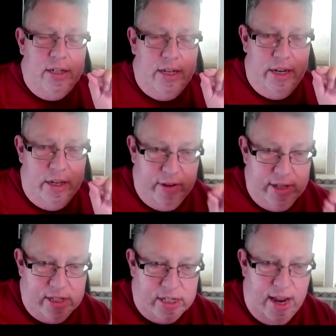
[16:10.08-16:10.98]

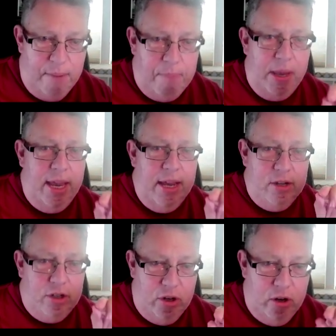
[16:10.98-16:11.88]
continually stepping
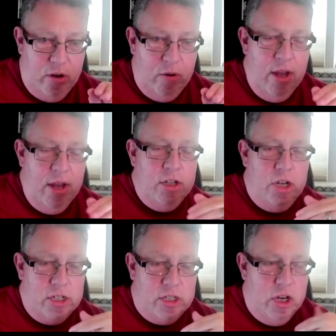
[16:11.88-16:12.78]
into
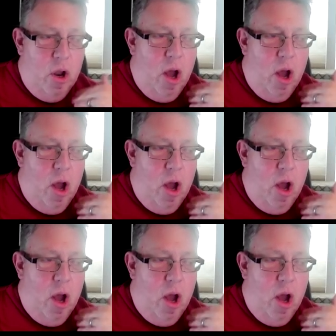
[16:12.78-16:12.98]
just,